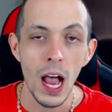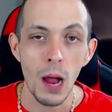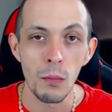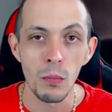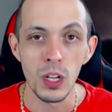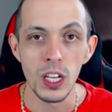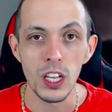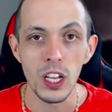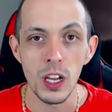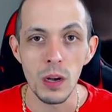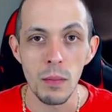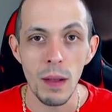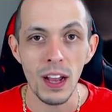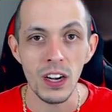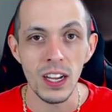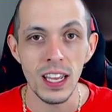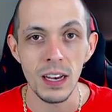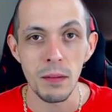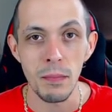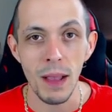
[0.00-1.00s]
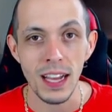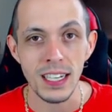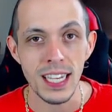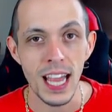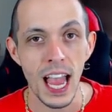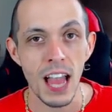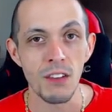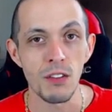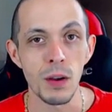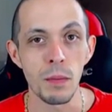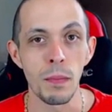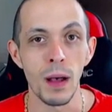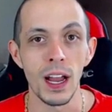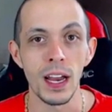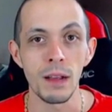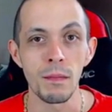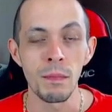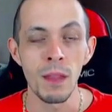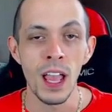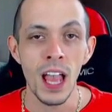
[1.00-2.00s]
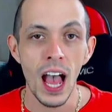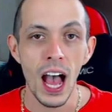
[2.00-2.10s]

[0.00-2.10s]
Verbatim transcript: I'm really good about getting back to everybody.